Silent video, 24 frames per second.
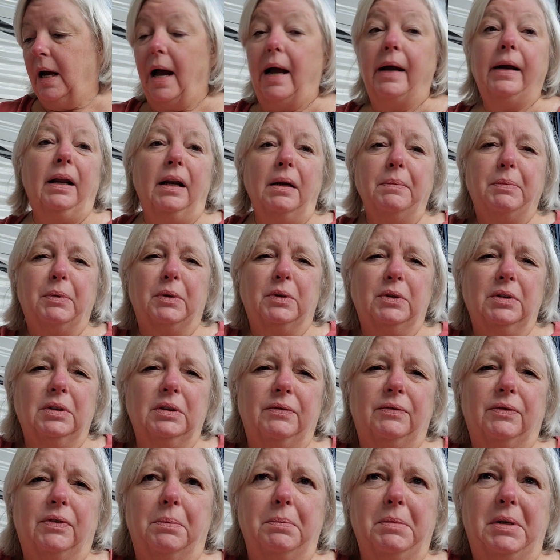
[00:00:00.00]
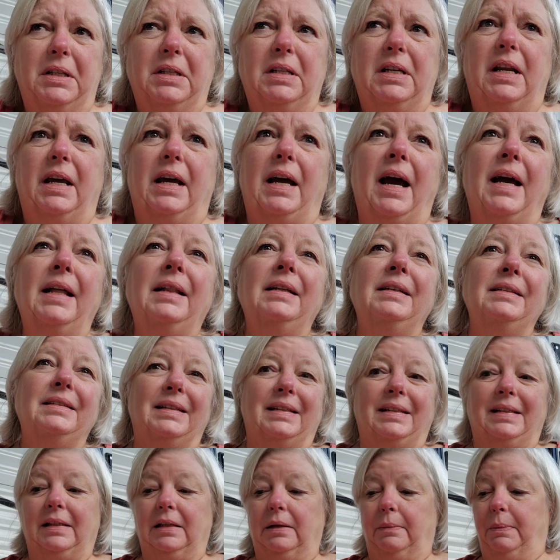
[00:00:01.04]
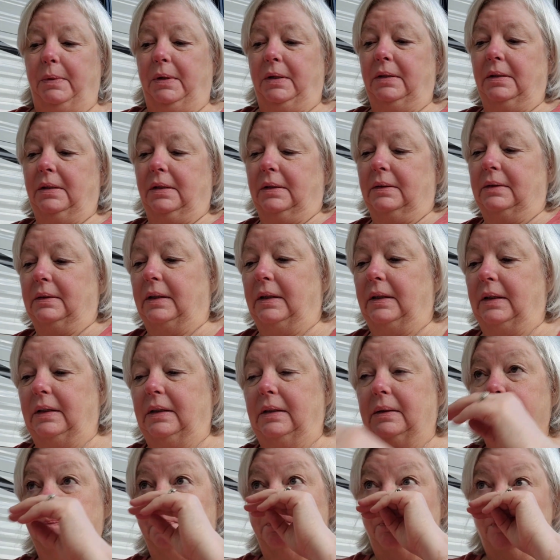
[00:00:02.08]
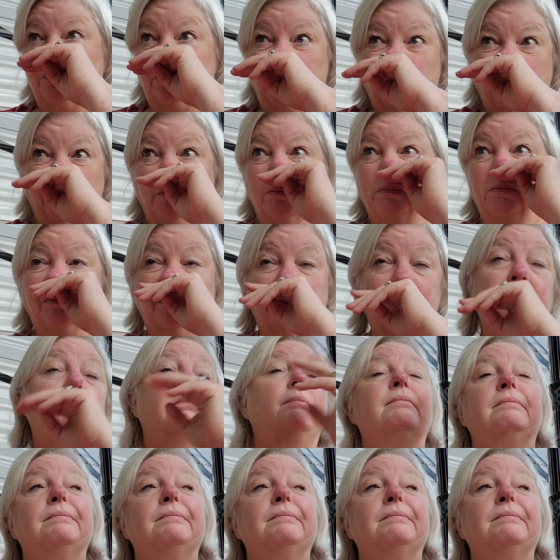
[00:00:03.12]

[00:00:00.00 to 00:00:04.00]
I got up early for me today. I like to sleep in till like mm,